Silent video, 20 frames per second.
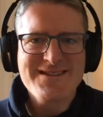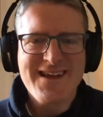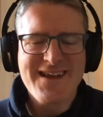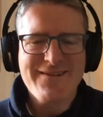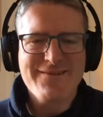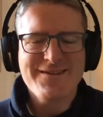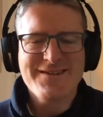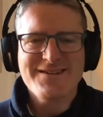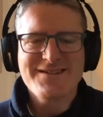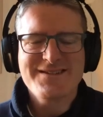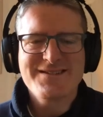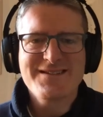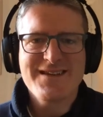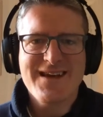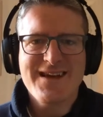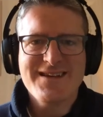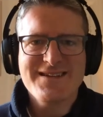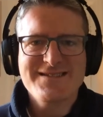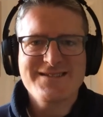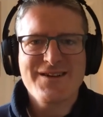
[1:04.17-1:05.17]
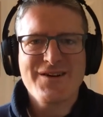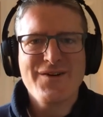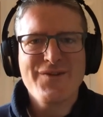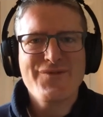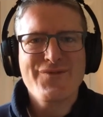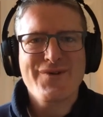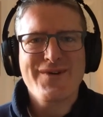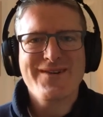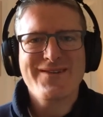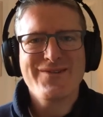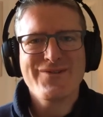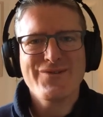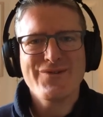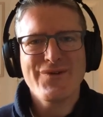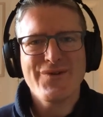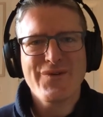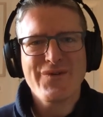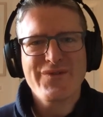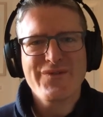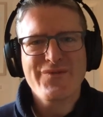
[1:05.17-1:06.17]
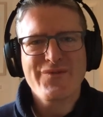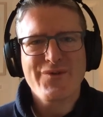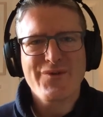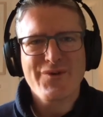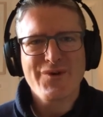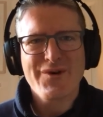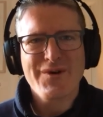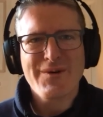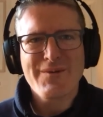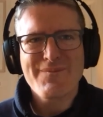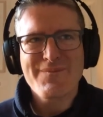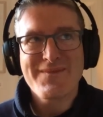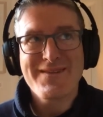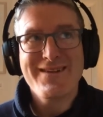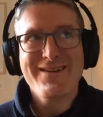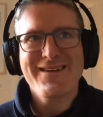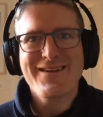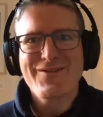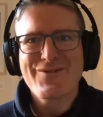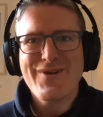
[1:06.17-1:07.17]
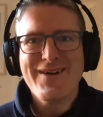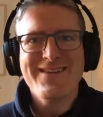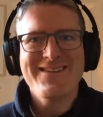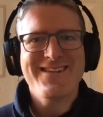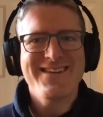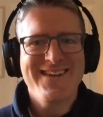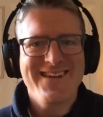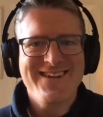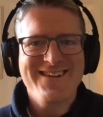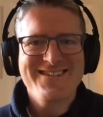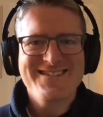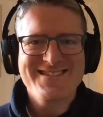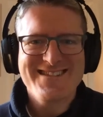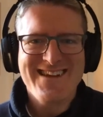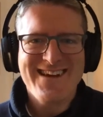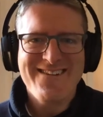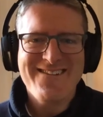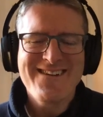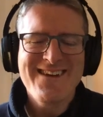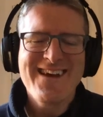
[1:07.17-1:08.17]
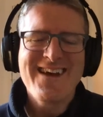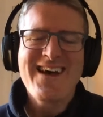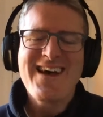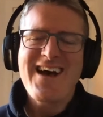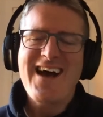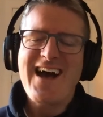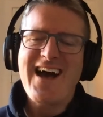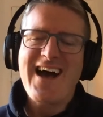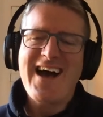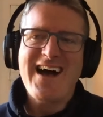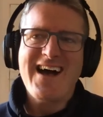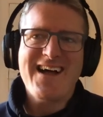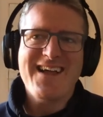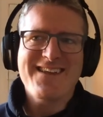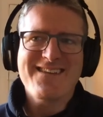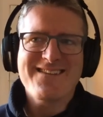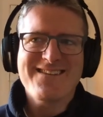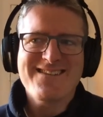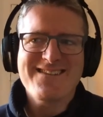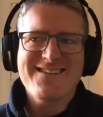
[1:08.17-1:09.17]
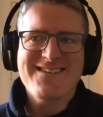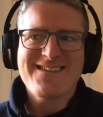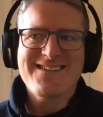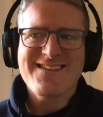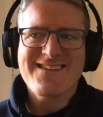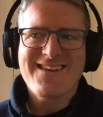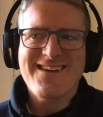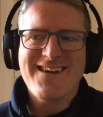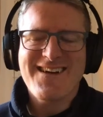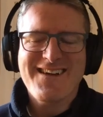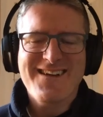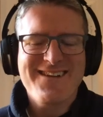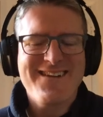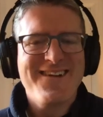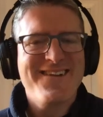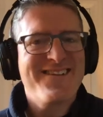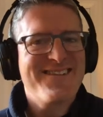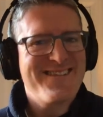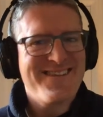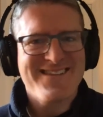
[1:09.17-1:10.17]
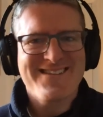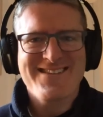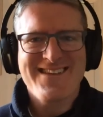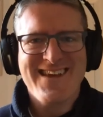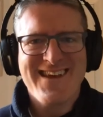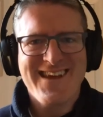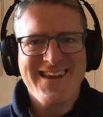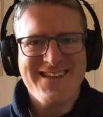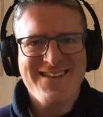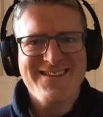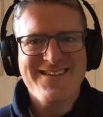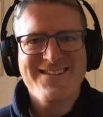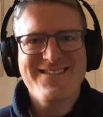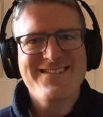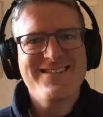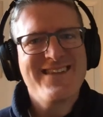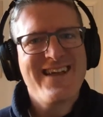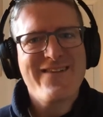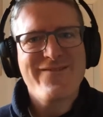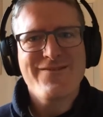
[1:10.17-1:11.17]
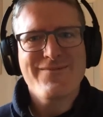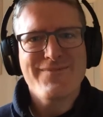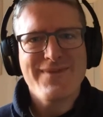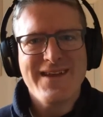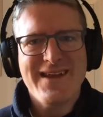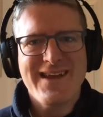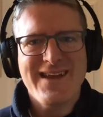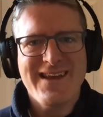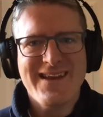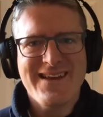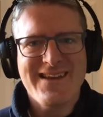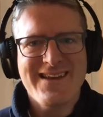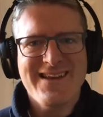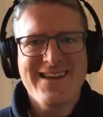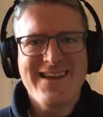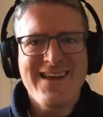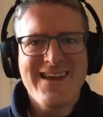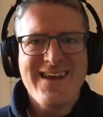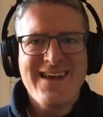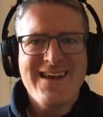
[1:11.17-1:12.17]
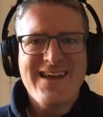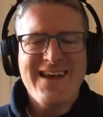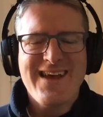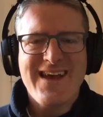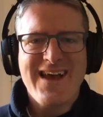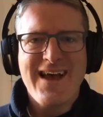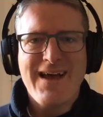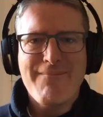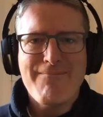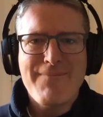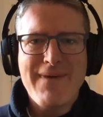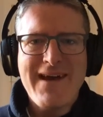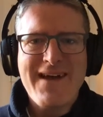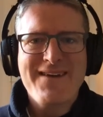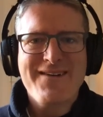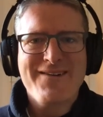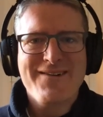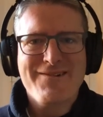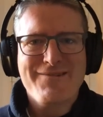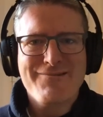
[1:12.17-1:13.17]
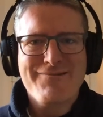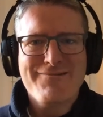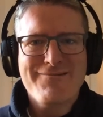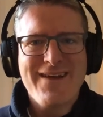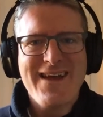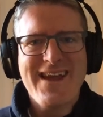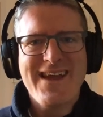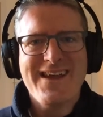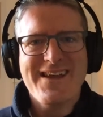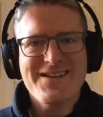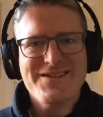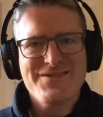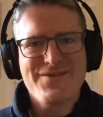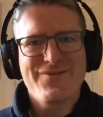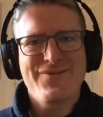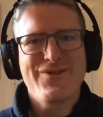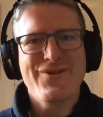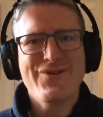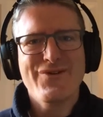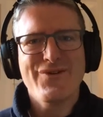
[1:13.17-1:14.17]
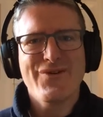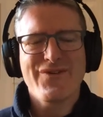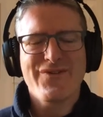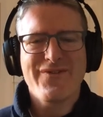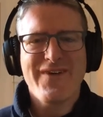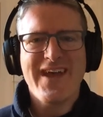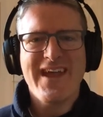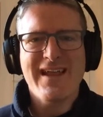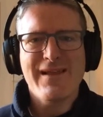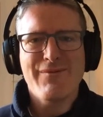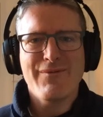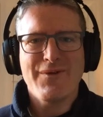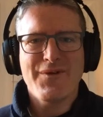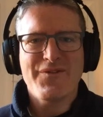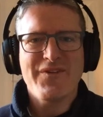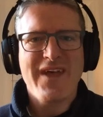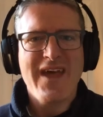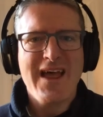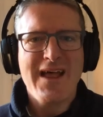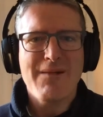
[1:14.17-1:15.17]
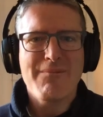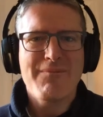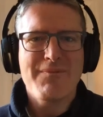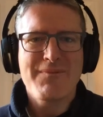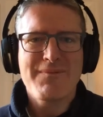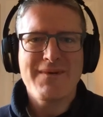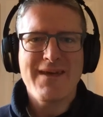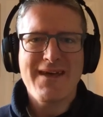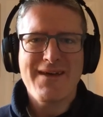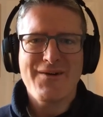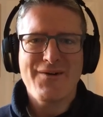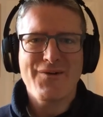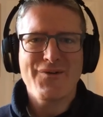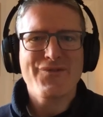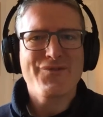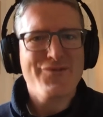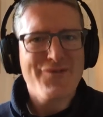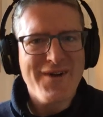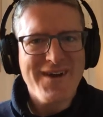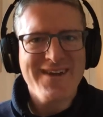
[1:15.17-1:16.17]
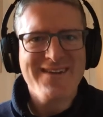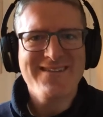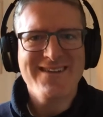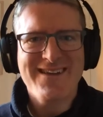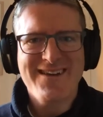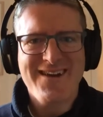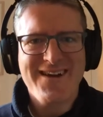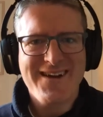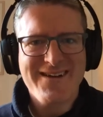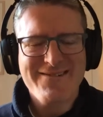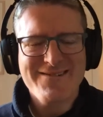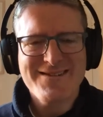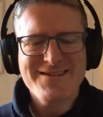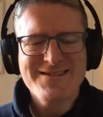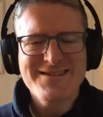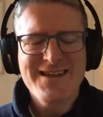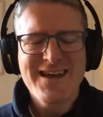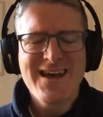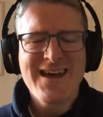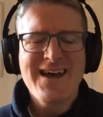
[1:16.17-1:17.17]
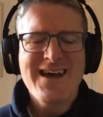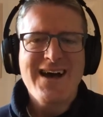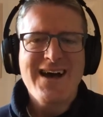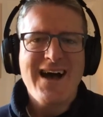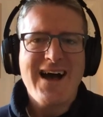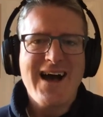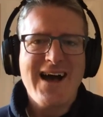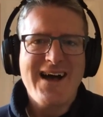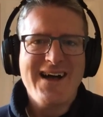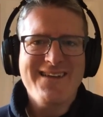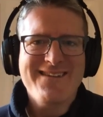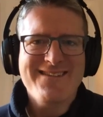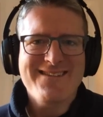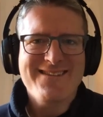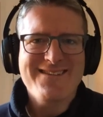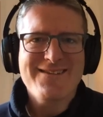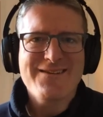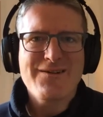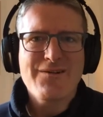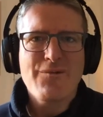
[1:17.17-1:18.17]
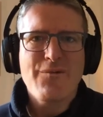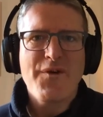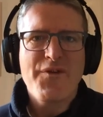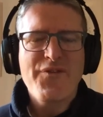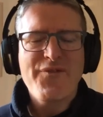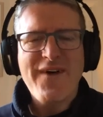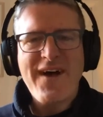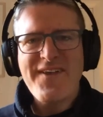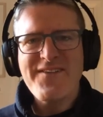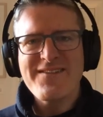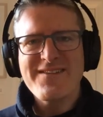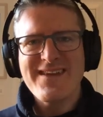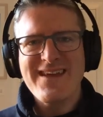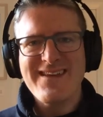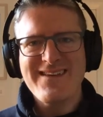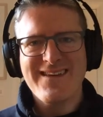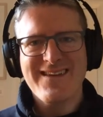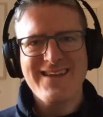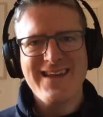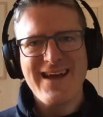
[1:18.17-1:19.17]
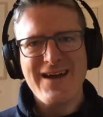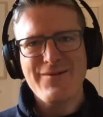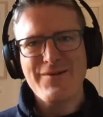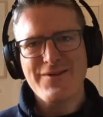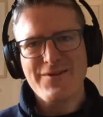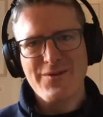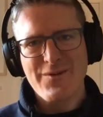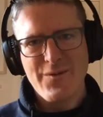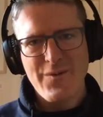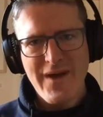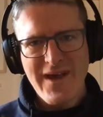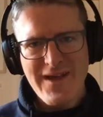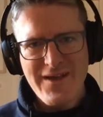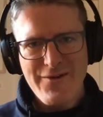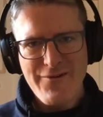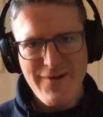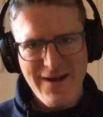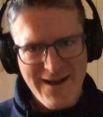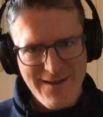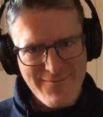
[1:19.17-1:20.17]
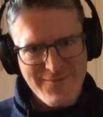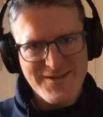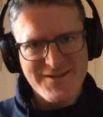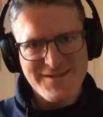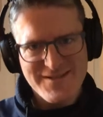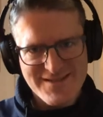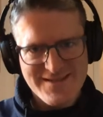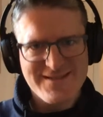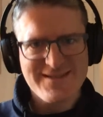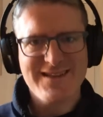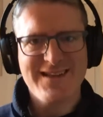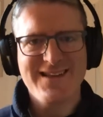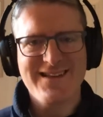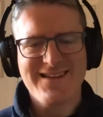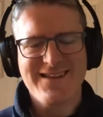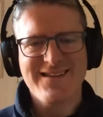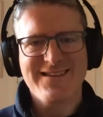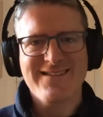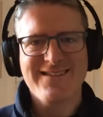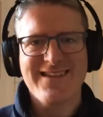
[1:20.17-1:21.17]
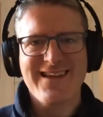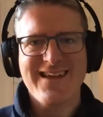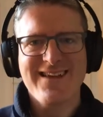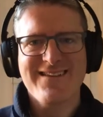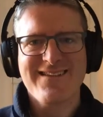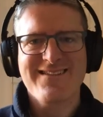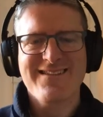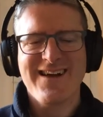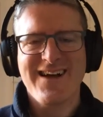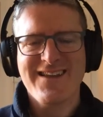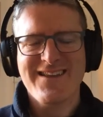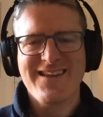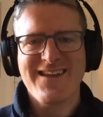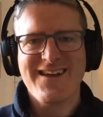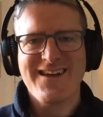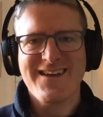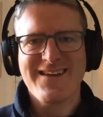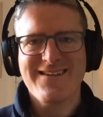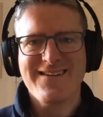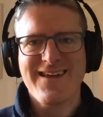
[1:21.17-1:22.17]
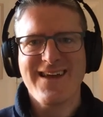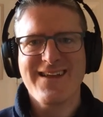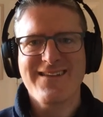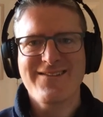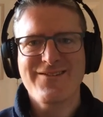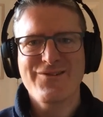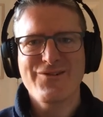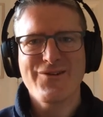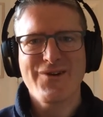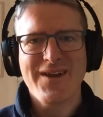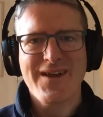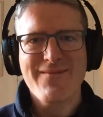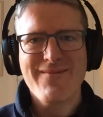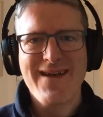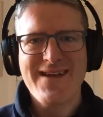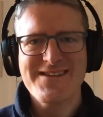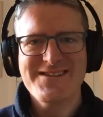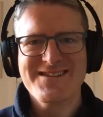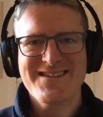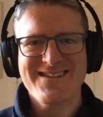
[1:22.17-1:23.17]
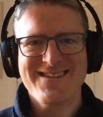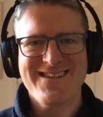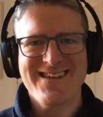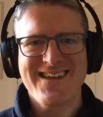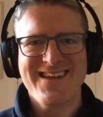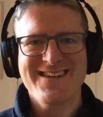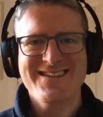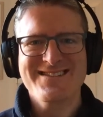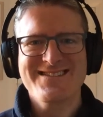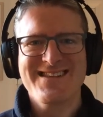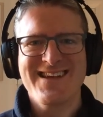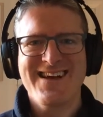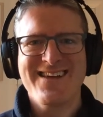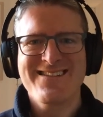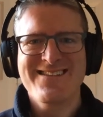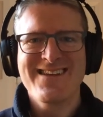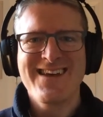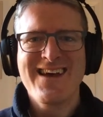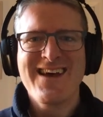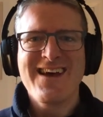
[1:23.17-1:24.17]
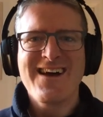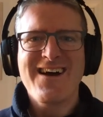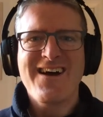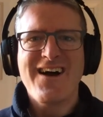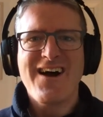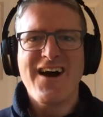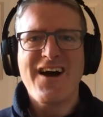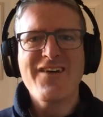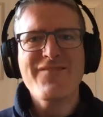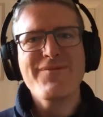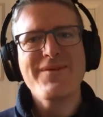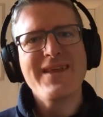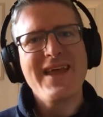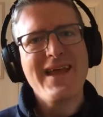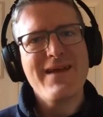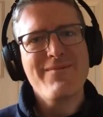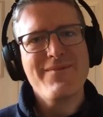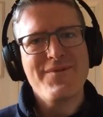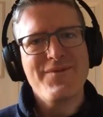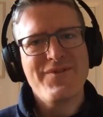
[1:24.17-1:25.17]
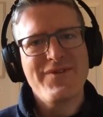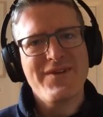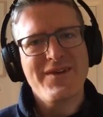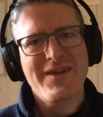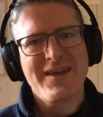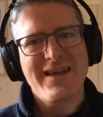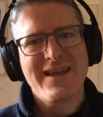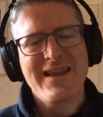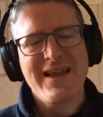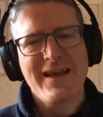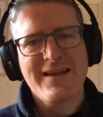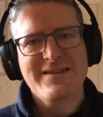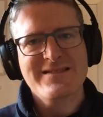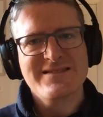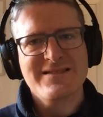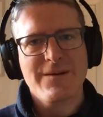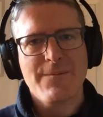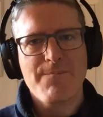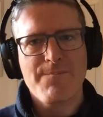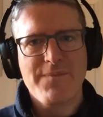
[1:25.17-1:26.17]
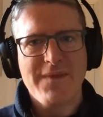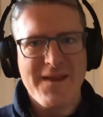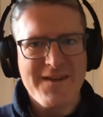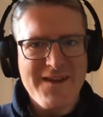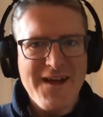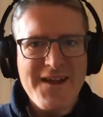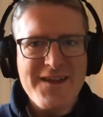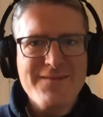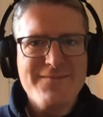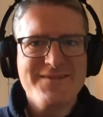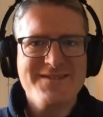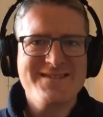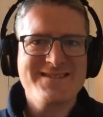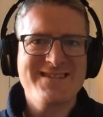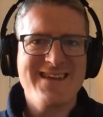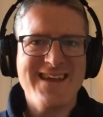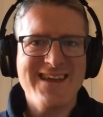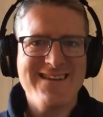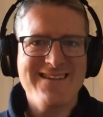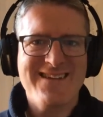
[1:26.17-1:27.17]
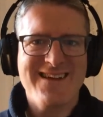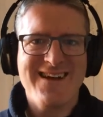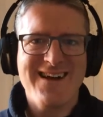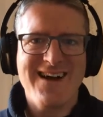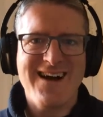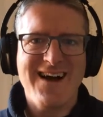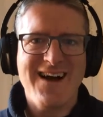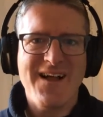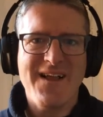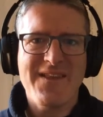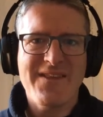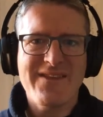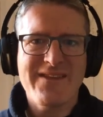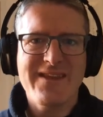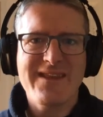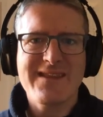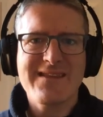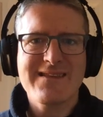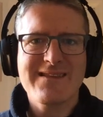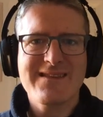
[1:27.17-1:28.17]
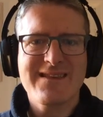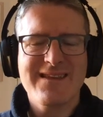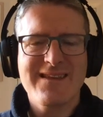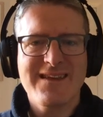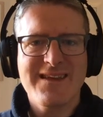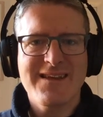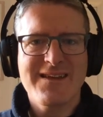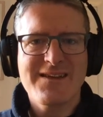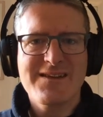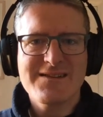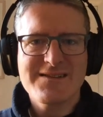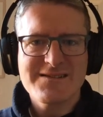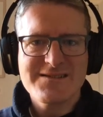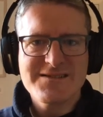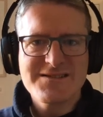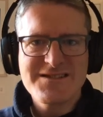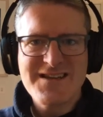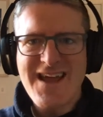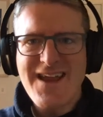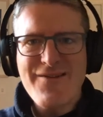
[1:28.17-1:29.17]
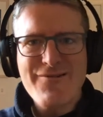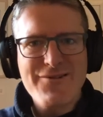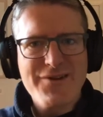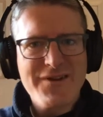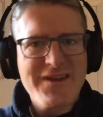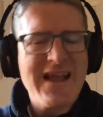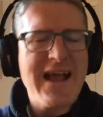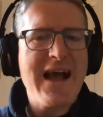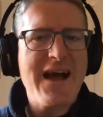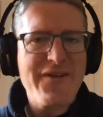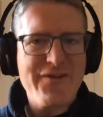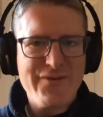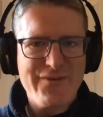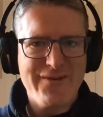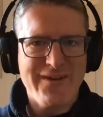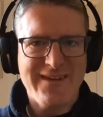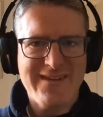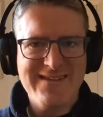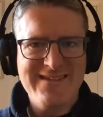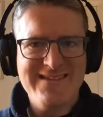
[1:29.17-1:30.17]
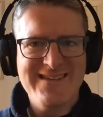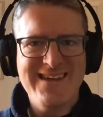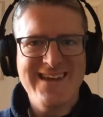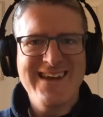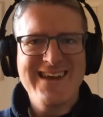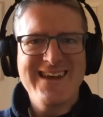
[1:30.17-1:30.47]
language software tools for nearly 20 years now, and I can honestly say there's never been a better range of tools available to help us write in Irish. And what's fascinating now with GaelGram, which is this latest online tool I mentioned, is that I've been able to collect some anonymous data on the general categories